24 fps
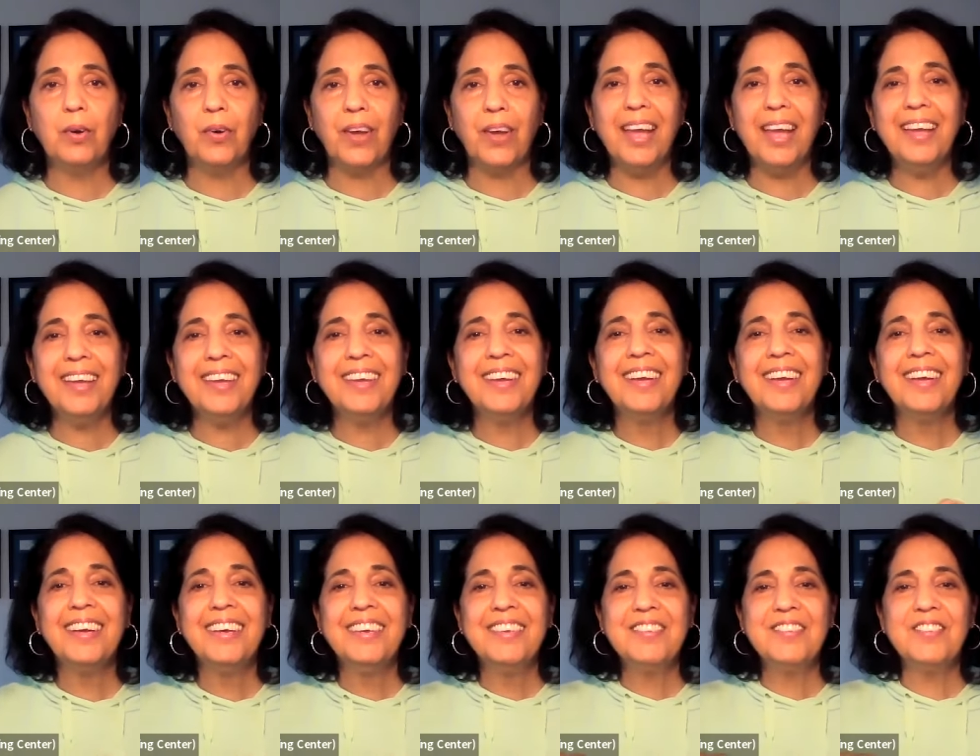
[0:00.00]
Okay,
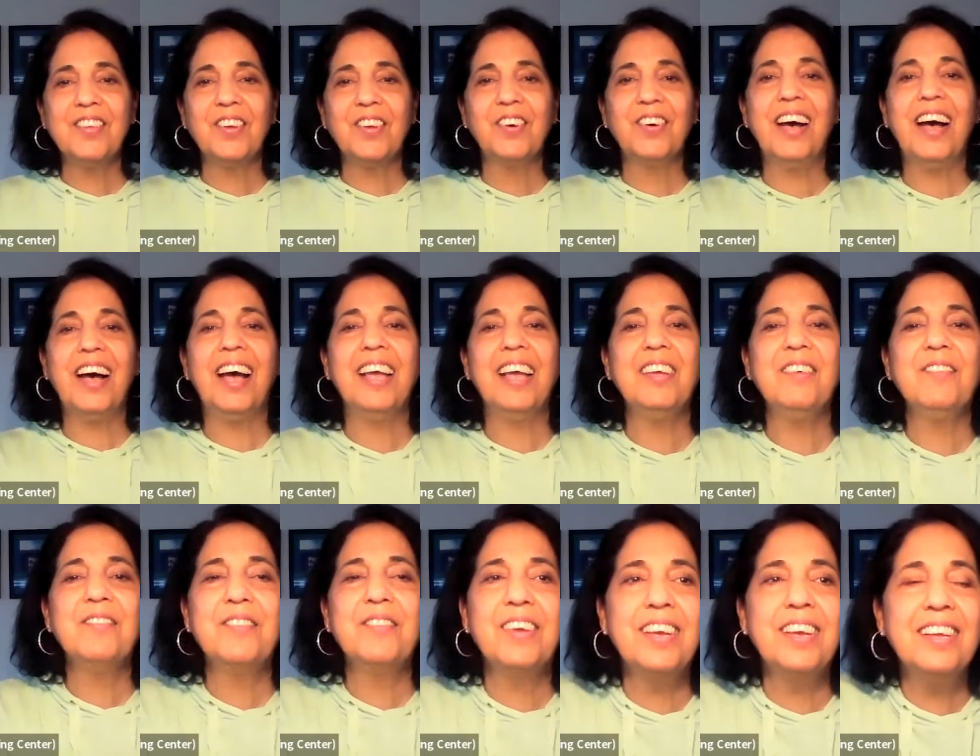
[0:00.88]
so
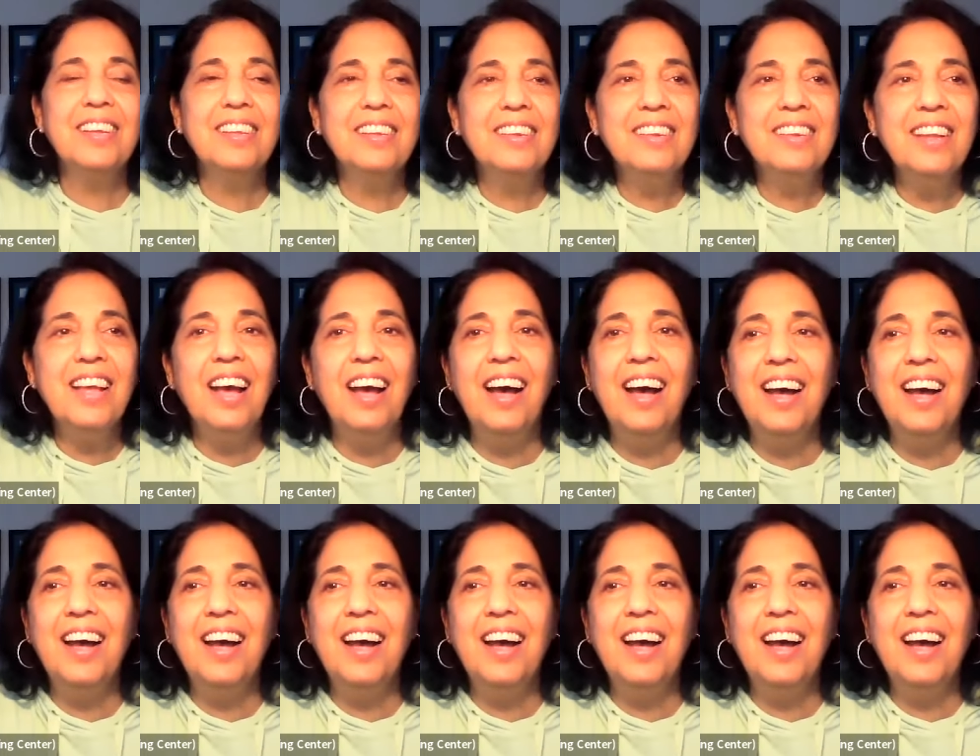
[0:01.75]
I will